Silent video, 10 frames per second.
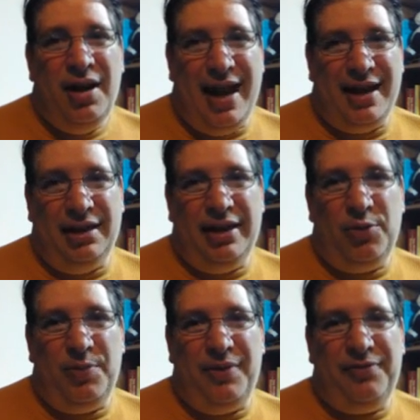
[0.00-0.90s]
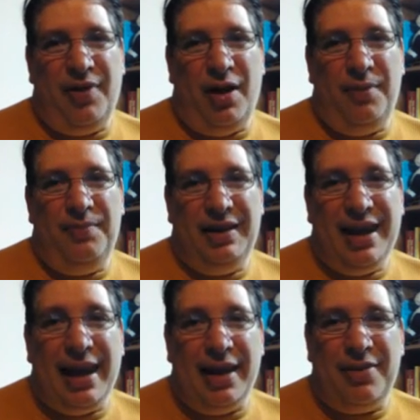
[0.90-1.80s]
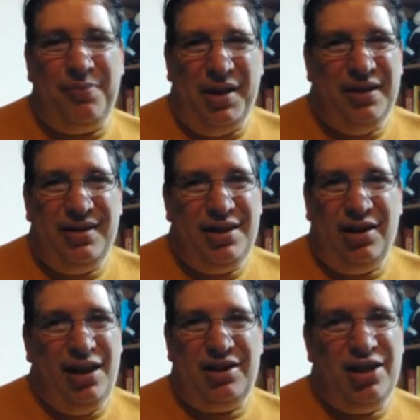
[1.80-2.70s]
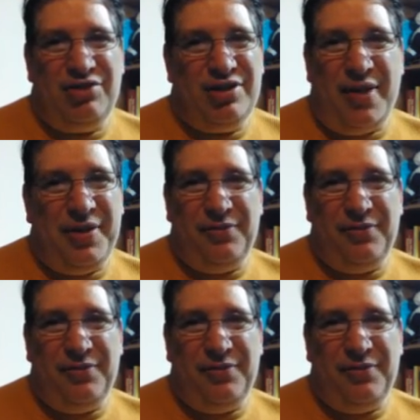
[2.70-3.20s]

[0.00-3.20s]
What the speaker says: and a little bit from Lilith, but there's nothing